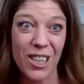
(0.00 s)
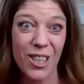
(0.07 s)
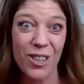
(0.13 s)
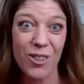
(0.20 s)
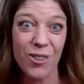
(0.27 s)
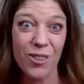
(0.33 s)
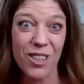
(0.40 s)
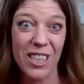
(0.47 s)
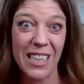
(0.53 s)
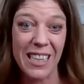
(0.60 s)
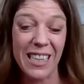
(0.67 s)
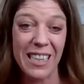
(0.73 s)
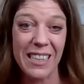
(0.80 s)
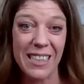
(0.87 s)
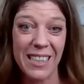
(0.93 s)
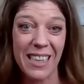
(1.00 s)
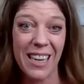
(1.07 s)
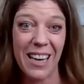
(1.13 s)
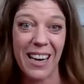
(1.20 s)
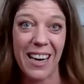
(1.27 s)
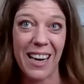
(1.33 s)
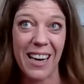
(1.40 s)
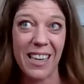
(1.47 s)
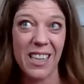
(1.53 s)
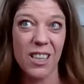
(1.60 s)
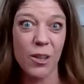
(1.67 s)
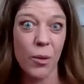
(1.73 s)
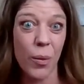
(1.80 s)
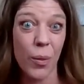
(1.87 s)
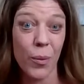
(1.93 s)
You just got
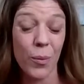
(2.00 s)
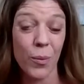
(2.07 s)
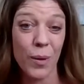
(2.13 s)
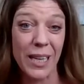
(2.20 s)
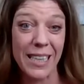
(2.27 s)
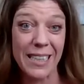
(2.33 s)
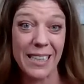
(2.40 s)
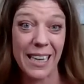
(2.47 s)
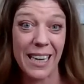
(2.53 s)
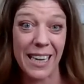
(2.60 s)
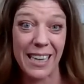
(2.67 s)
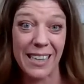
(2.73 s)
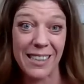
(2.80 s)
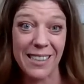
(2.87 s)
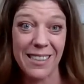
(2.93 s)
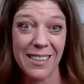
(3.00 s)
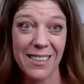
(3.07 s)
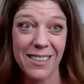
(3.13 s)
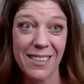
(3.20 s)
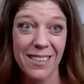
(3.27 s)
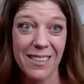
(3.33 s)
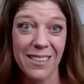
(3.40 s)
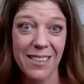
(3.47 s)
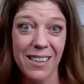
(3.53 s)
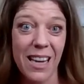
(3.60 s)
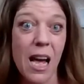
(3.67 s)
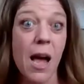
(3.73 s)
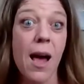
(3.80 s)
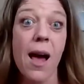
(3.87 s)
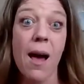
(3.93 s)
3 signs.
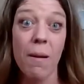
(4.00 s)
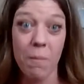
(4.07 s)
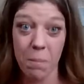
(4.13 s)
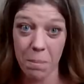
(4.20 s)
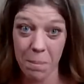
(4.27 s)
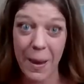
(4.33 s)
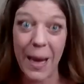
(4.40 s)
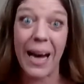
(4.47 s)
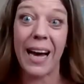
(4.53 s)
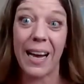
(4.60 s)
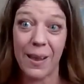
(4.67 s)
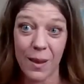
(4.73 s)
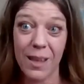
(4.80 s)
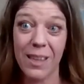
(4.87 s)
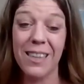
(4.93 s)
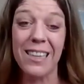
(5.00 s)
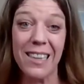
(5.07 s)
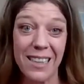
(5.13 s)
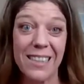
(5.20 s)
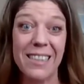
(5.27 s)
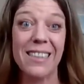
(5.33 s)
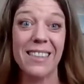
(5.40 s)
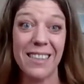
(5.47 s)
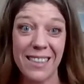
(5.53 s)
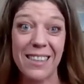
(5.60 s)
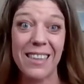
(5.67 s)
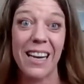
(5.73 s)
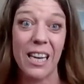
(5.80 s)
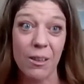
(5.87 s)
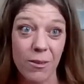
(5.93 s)
Bath. This is the
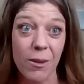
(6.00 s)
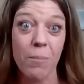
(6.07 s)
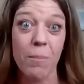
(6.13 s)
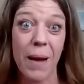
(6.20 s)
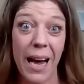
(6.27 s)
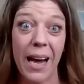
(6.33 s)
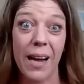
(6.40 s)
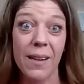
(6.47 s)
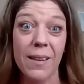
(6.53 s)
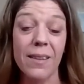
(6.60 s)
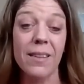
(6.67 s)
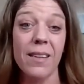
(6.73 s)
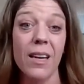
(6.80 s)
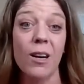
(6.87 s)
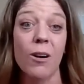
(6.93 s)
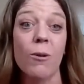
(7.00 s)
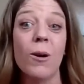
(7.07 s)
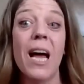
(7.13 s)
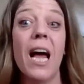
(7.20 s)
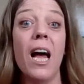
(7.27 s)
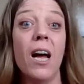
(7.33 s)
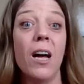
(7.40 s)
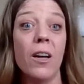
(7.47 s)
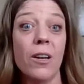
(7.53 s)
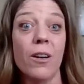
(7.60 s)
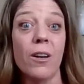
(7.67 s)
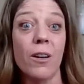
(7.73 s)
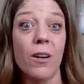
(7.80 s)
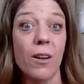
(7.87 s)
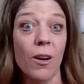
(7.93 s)
sign for bath. So
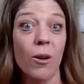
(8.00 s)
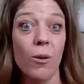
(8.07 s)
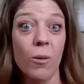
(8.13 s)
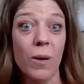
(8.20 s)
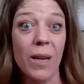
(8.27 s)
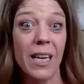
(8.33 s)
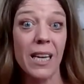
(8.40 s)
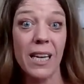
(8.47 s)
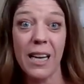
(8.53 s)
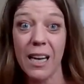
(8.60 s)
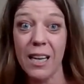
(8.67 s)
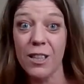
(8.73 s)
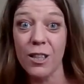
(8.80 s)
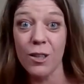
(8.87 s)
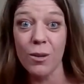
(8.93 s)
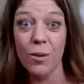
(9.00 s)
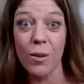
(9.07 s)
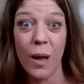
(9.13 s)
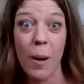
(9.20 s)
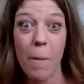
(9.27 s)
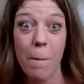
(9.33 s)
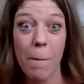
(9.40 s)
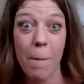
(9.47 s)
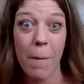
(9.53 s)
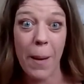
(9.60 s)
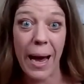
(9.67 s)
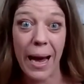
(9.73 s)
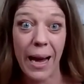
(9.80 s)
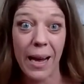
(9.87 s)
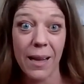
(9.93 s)
you're going to the
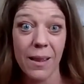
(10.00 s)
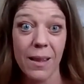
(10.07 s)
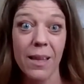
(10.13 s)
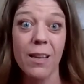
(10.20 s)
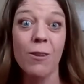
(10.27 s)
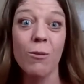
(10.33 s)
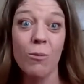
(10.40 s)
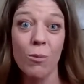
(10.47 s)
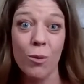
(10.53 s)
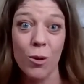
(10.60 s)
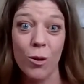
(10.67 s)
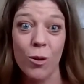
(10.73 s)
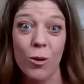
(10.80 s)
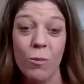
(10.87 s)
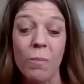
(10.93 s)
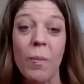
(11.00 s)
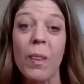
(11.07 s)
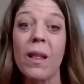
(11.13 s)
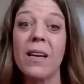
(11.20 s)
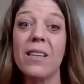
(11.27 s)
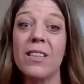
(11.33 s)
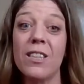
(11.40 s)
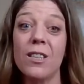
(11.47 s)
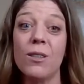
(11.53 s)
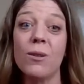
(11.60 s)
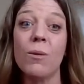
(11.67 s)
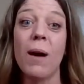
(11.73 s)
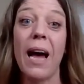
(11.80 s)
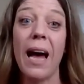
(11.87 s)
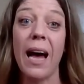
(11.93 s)
bathroom
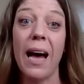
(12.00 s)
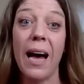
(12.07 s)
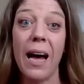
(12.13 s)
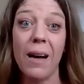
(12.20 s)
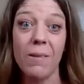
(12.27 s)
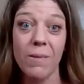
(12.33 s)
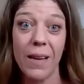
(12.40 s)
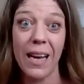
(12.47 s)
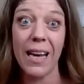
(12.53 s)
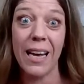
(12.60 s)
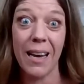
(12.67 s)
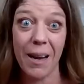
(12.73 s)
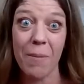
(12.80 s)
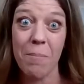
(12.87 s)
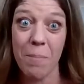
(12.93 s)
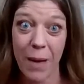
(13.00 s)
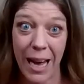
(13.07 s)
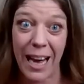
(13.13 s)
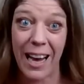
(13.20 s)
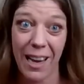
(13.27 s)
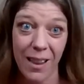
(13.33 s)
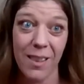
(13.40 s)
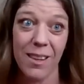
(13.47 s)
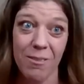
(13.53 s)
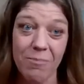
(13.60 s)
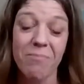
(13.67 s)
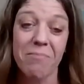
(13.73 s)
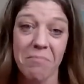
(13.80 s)
to have a bath.